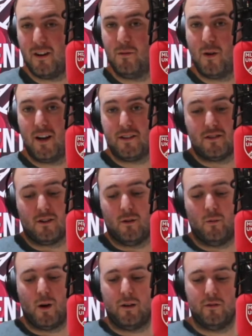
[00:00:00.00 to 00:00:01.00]
well. He's not
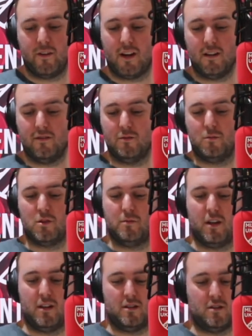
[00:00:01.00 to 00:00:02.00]
going well with any of them, to
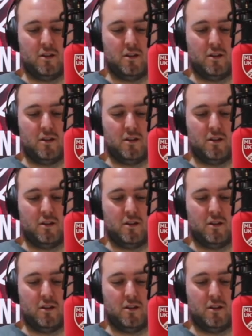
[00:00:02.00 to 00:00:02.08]
be honest.